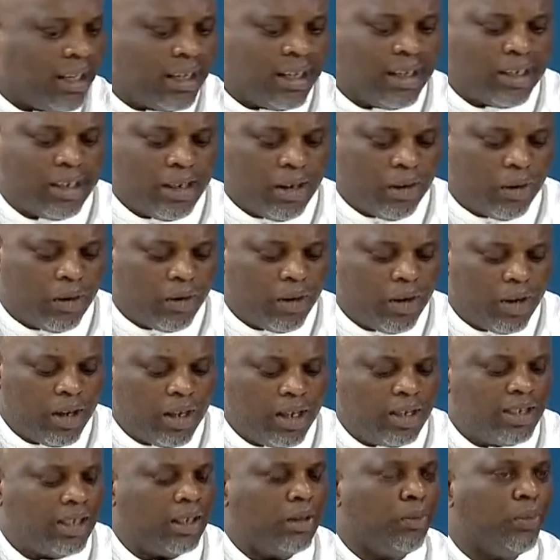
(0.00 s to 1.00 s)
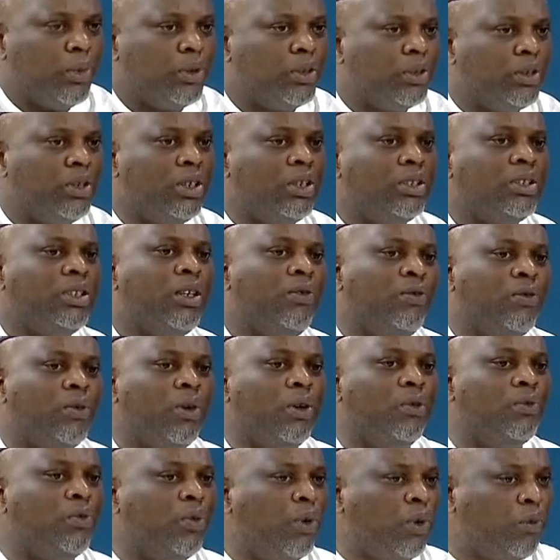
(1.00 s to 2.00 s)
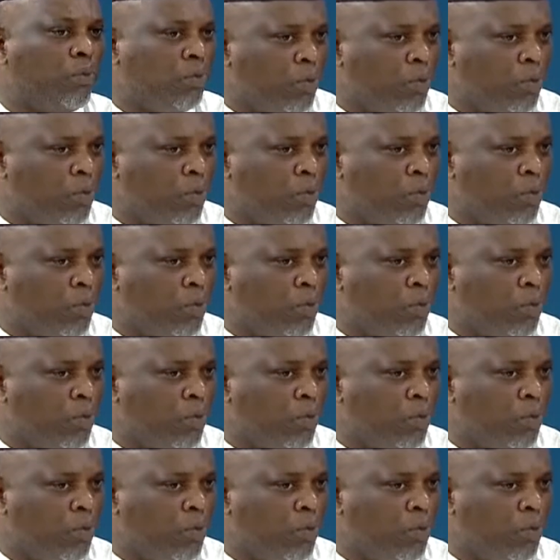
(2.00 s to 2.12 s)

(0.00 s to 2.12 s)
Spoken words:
It's an opportunity for